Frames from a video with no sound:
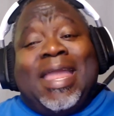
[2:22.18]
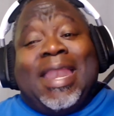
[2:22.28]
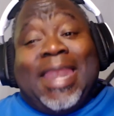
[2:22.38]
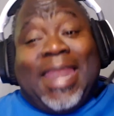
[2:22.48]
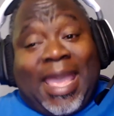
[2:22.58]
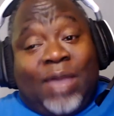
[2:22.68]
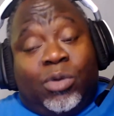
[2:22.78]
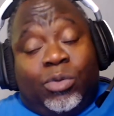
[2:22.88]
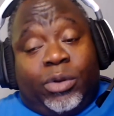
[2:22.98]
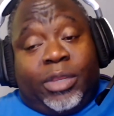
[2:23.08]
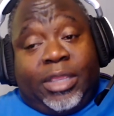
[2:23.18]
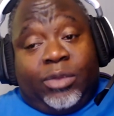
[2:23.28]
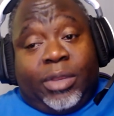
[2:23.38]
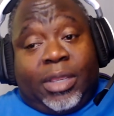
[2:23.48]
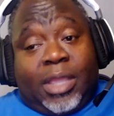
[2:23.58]
Now what we're
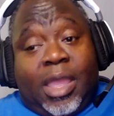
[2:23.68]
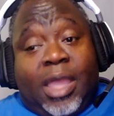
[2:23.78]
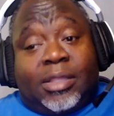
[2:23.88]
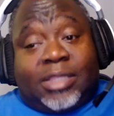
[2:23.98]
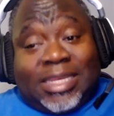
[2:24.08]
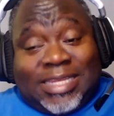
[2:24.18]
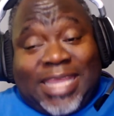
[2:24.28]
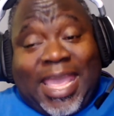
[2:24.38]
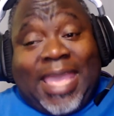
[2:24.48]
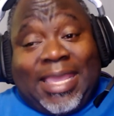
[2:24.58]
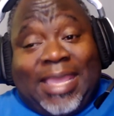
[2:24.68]
hearing today